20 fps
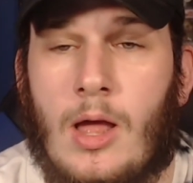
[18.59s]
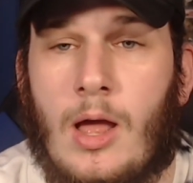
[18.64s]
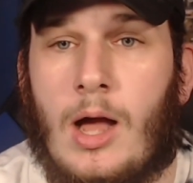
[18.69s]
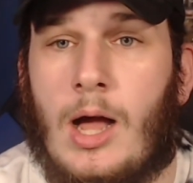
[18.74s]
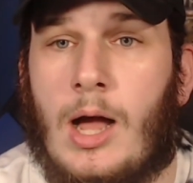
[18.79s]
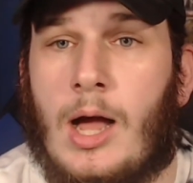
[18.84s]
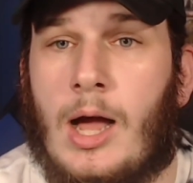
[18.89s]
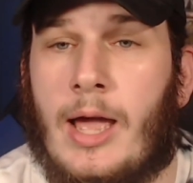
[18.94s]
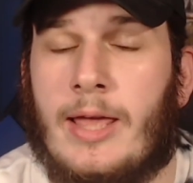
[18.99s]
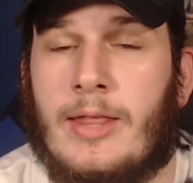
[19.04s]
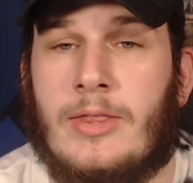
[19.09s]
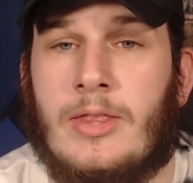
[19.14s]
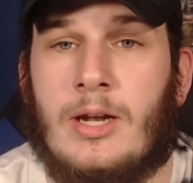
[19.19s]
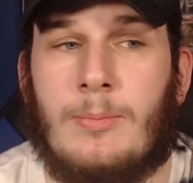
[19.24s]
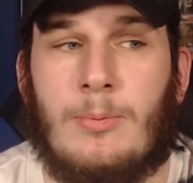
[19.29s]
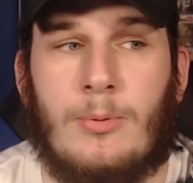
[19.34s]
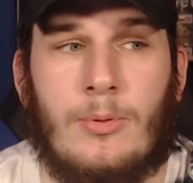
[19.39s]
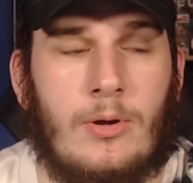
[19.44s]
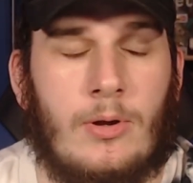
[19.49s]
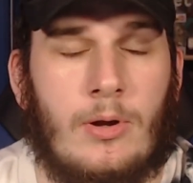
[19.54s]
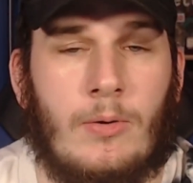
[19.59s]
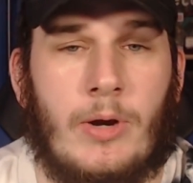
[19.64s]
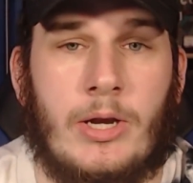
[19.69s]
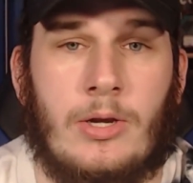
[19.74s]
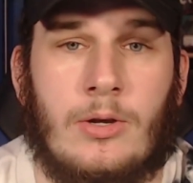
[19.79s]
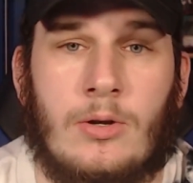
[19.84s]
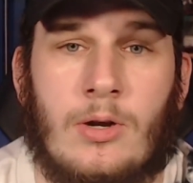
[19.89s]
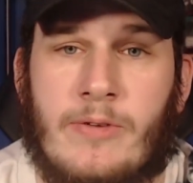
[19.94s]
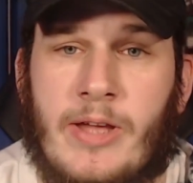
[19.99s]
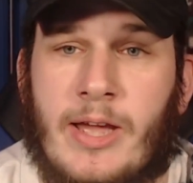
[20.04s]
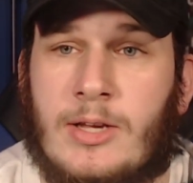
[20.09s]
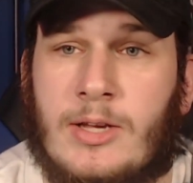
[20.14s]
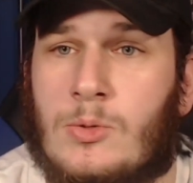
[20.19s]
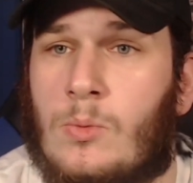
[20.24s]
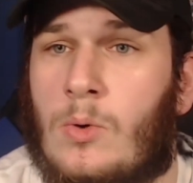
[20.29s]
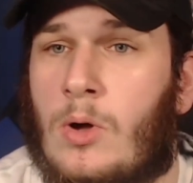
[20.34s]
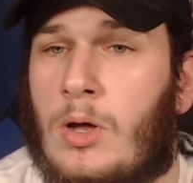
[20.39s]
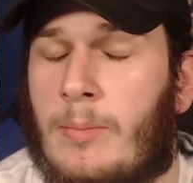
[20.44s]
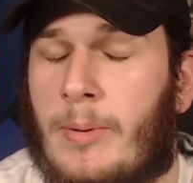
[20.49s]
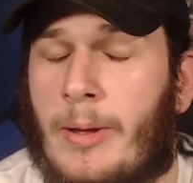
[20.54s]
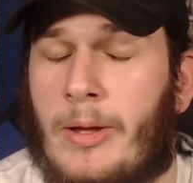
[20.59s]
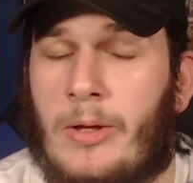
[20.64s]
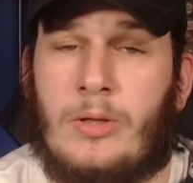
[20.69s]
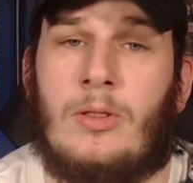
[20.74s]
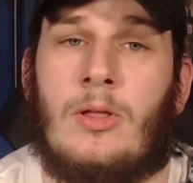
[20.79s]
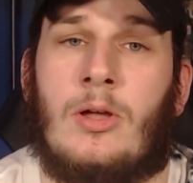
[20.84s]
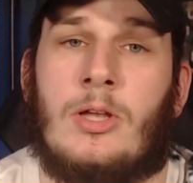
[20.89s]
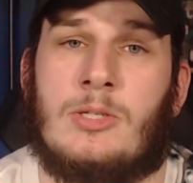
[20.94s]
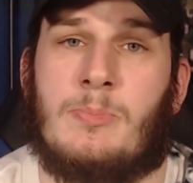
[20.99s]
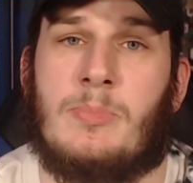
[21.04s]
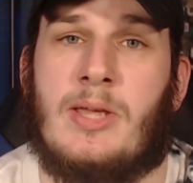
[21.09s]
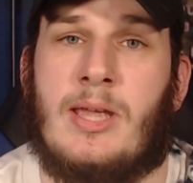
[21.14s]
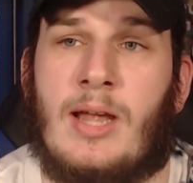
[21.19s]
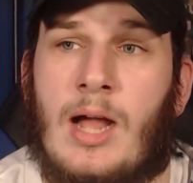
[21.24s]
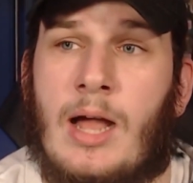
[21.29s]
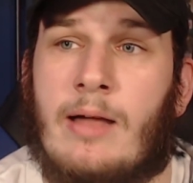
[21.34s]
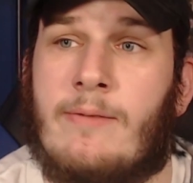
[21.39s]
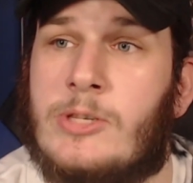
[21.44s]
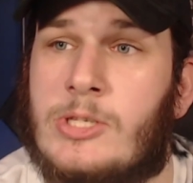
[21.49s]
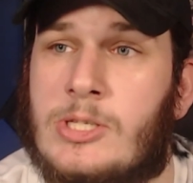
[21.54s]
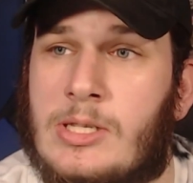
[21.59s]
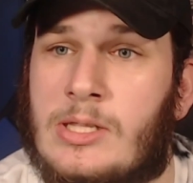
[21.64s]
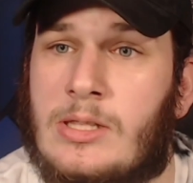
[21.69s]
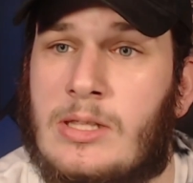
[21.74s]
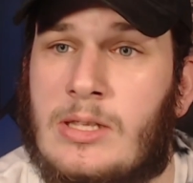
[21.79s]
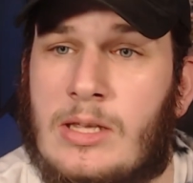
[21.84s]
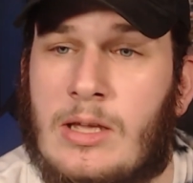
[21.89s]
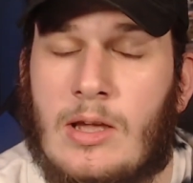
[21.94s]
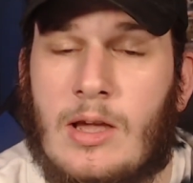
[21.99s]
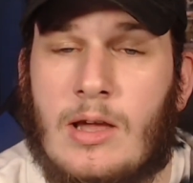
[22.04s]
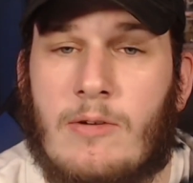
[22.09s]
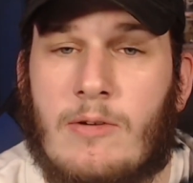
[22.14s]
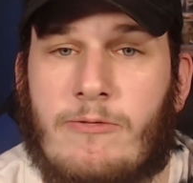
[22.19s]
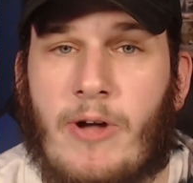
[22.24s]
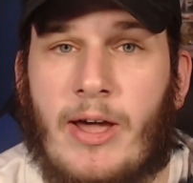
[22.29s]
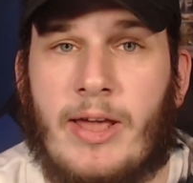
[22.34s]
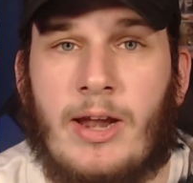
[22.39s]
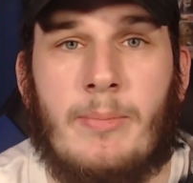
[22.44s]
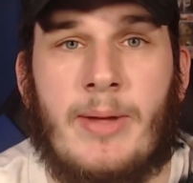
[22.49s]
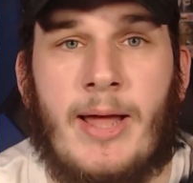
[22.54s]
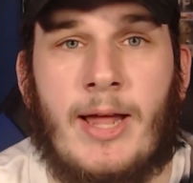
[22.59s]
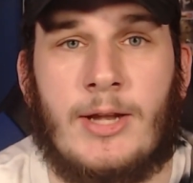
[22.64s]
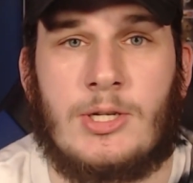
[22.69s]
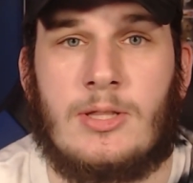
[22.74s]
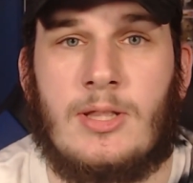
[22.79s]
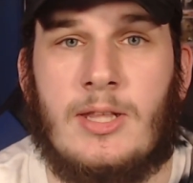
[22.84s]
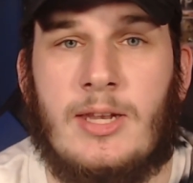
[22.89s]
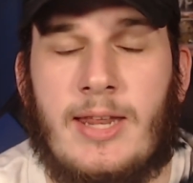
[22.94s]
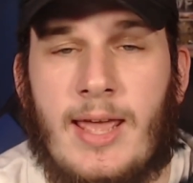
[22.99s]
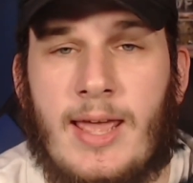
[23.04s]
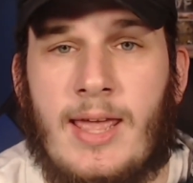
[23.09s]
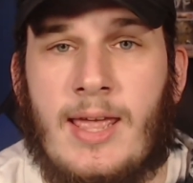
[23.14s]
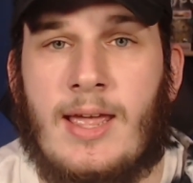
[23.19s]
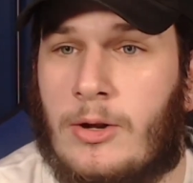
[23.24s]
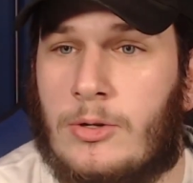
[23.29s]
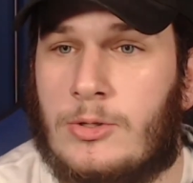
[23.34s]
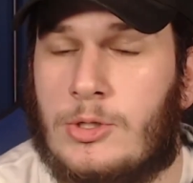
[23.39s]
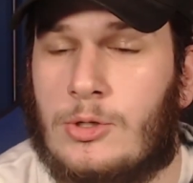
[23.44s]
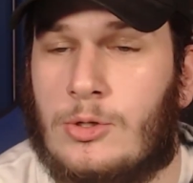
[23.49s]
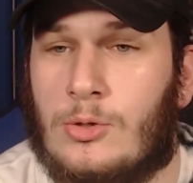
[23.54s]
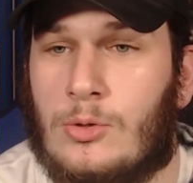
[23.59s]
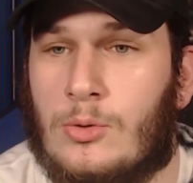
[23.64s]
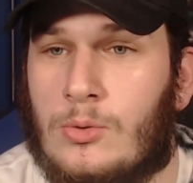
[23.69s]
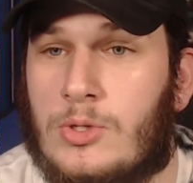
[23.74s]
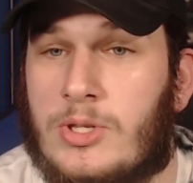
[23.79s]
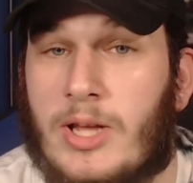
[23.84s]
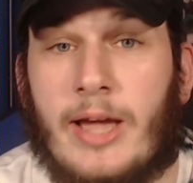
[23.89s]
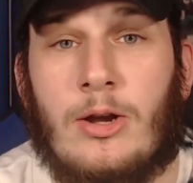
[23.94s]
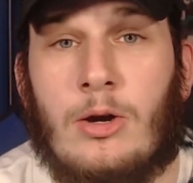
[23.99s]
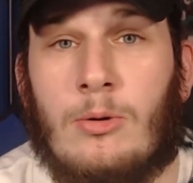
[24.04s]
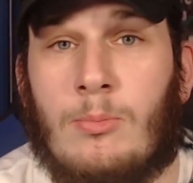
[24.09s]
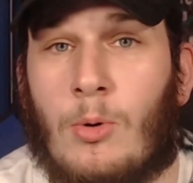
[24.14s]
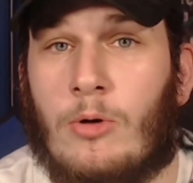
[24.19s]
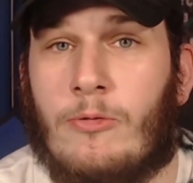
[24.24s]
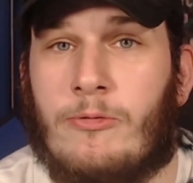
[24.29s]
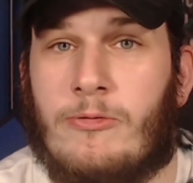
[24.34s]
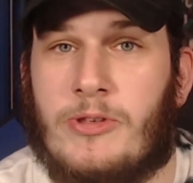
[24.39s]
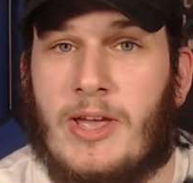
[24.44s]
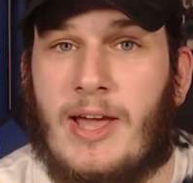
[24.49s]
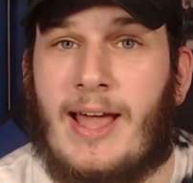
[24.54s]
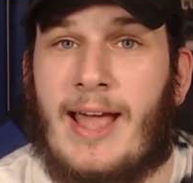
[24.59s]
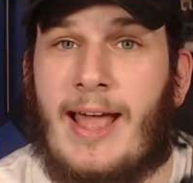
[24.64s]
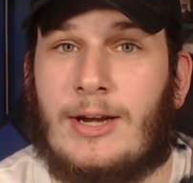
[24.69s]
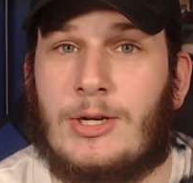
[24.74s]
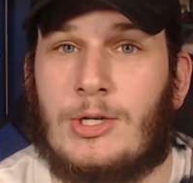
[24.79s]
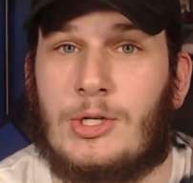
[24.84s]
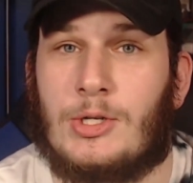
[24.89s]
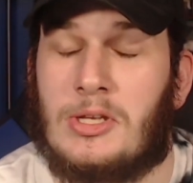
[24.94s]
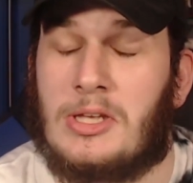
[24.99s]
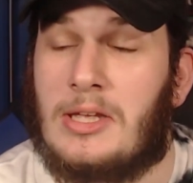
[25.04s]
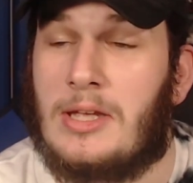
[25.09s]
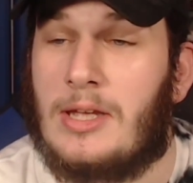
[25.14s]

I ended up with a record of X1, my only loss being obviously the final match of the day to Dinomorphia, actually.